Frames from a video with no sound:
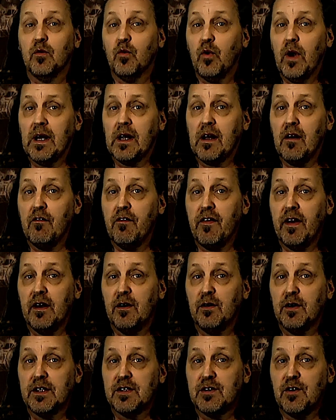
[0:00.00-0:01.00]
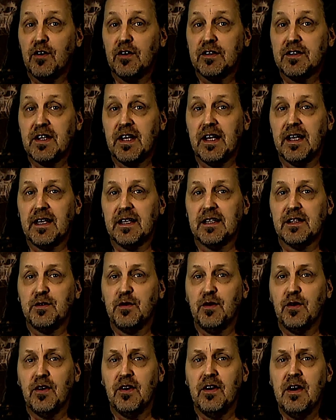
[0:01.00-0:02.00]
Welcome fellow guitar slinger
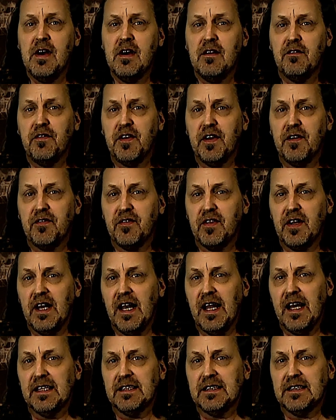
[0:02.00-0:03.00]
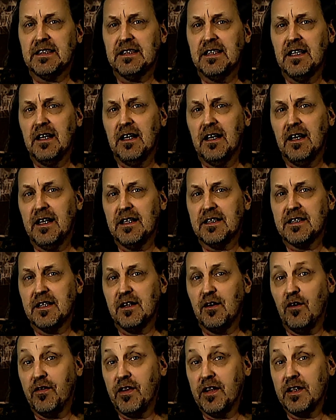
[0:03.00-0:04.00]
to the 5th and last lesson
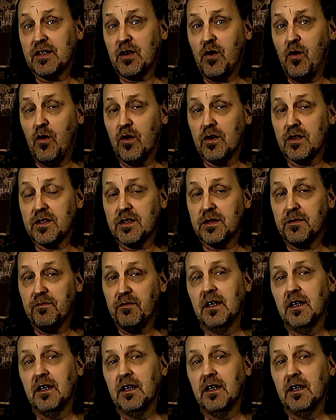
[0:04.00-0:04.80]
of this course.